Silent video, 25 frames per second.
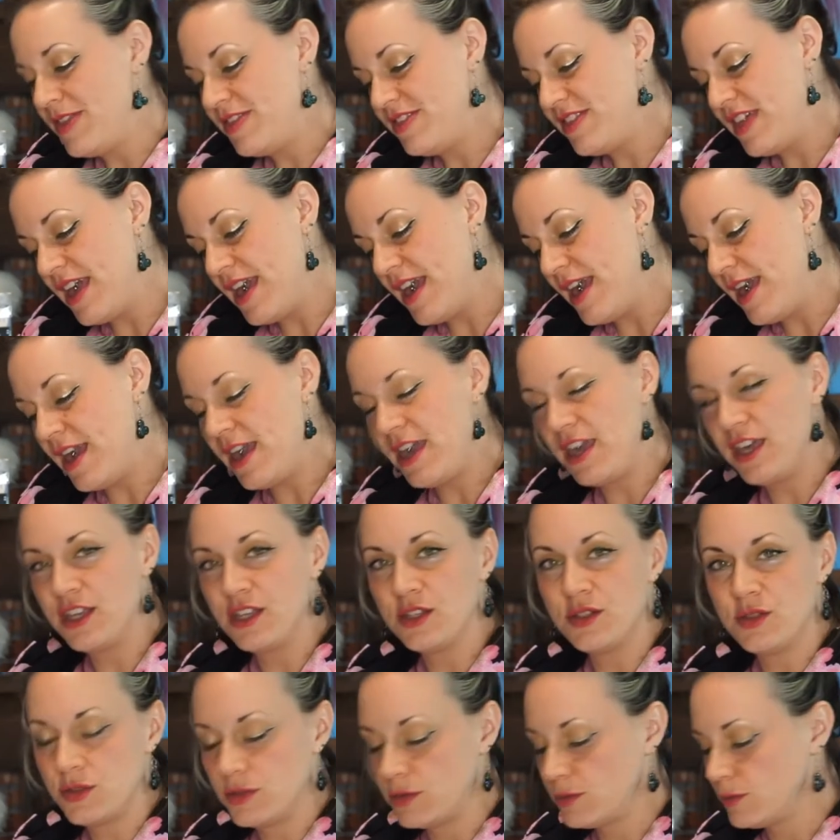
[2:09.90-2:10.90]
say
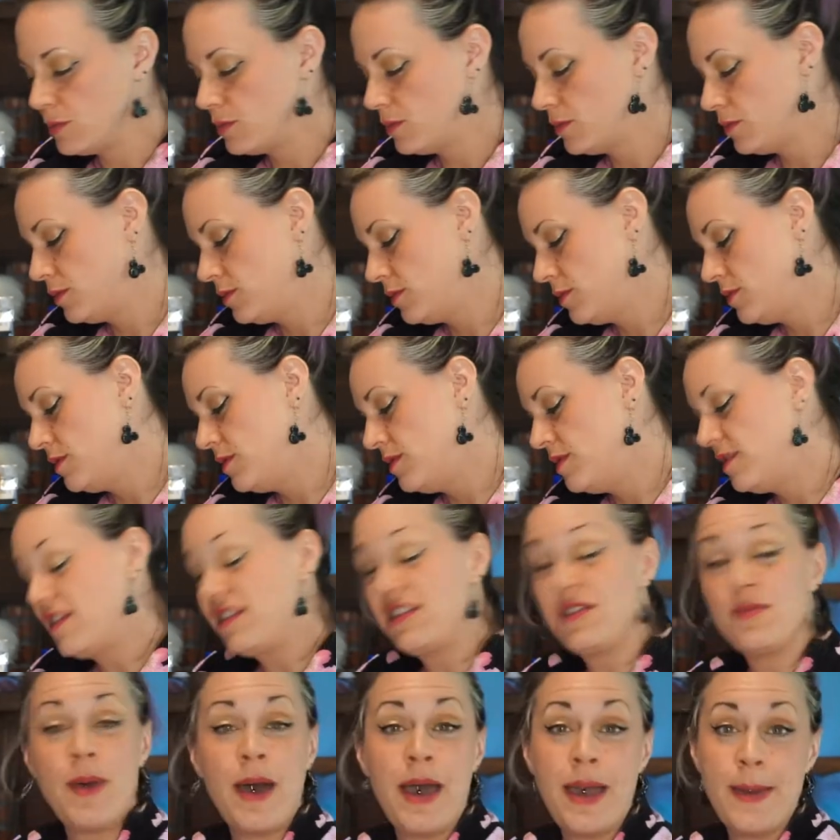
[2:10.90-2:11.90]

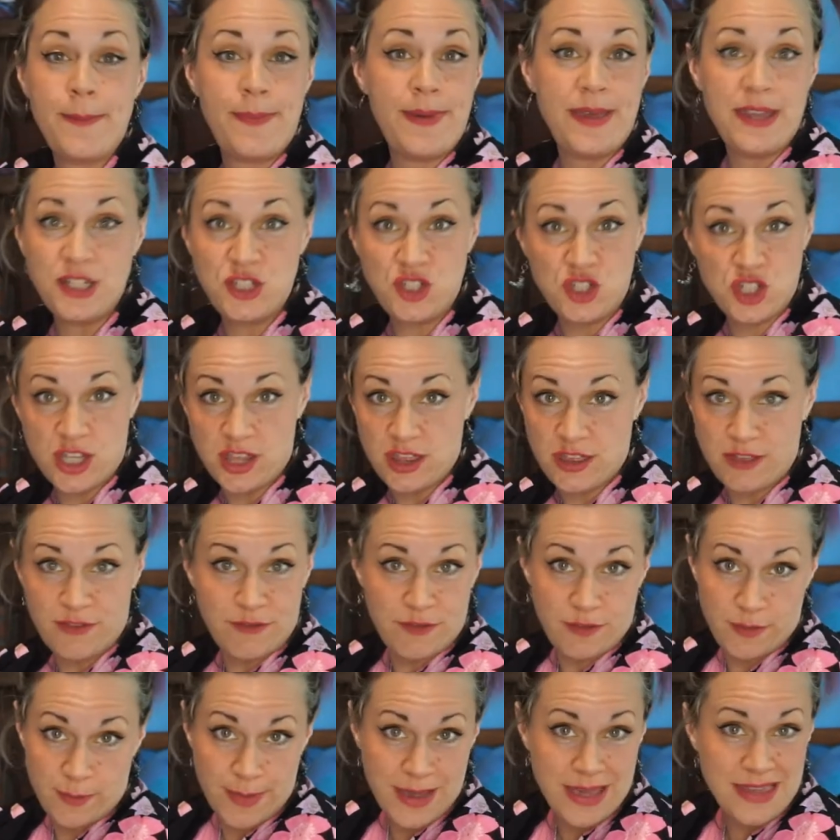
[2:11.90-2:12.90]
this might be just
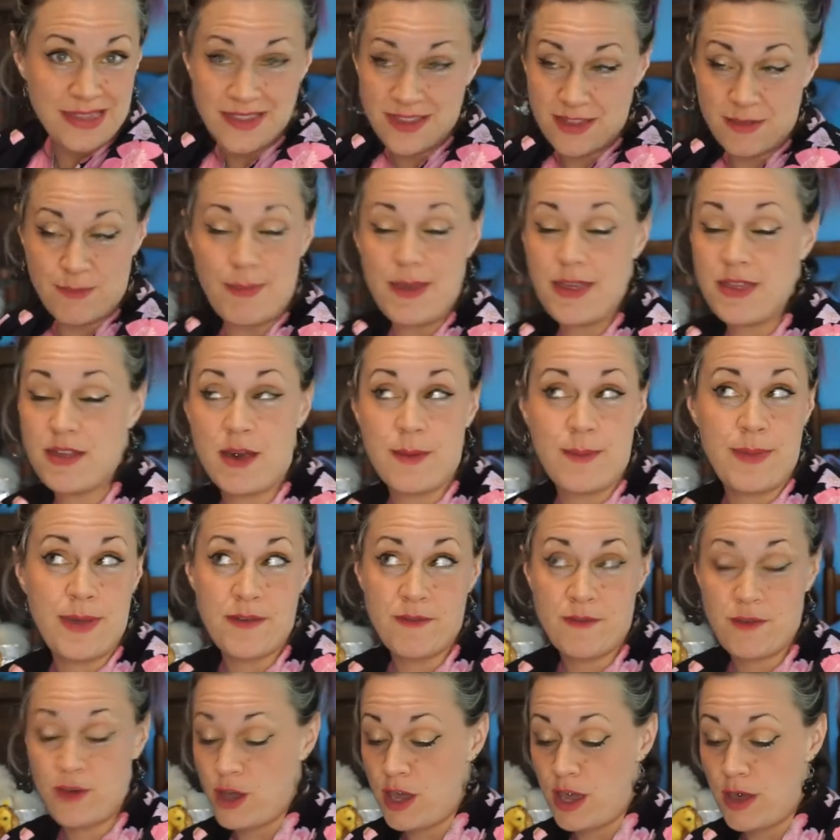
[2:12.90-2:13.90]
for me, this may not be
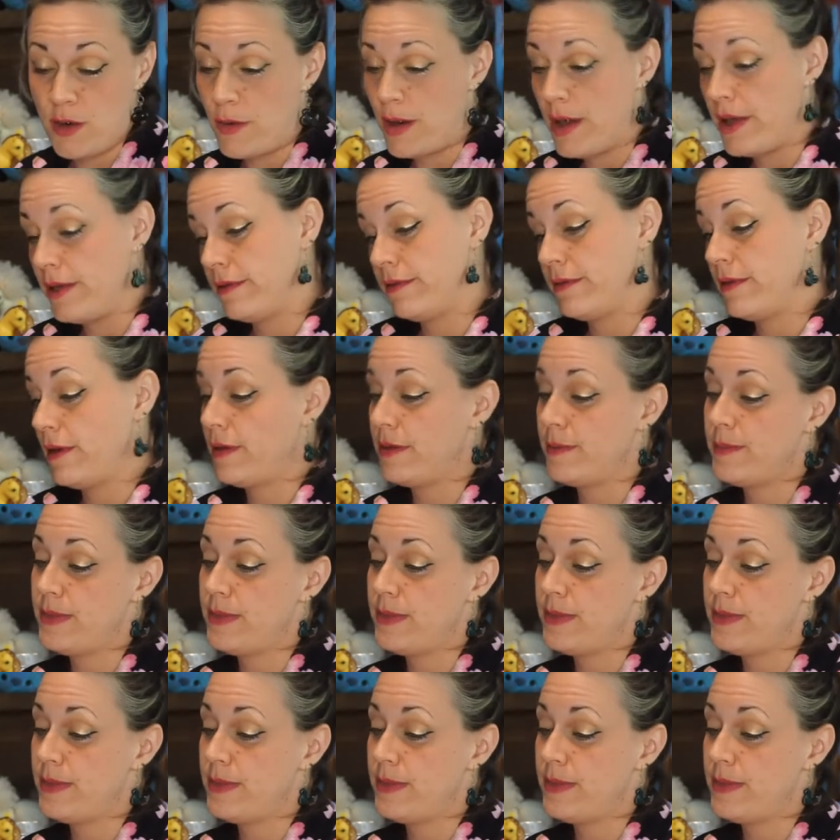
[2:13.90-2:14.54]
for you. I don't know